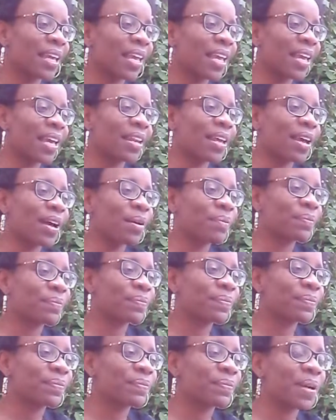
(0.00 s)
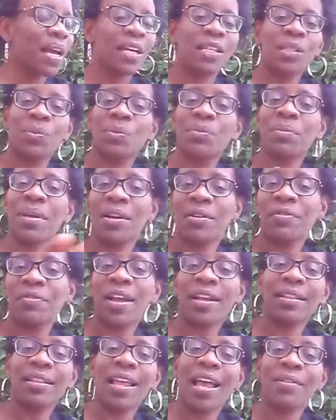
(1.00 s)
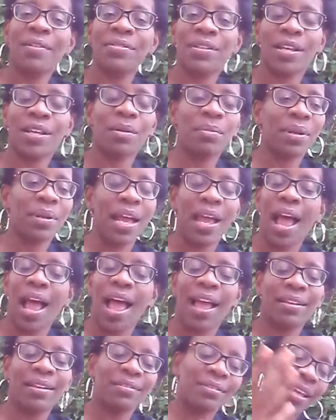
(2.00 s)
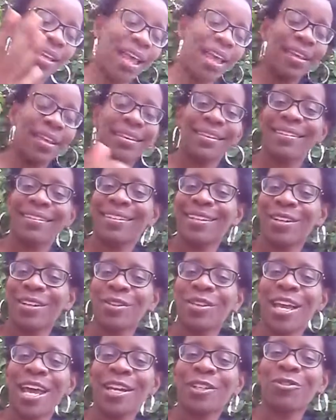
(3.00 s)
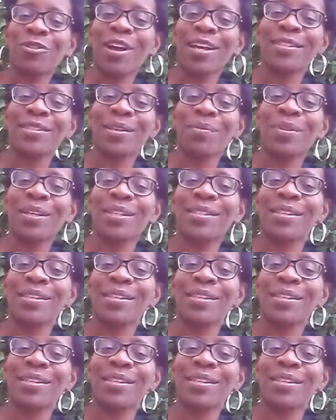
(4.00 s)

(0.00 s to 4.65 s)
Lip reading: And my husband, matter of fact, laughs at him. But hey, you got to try something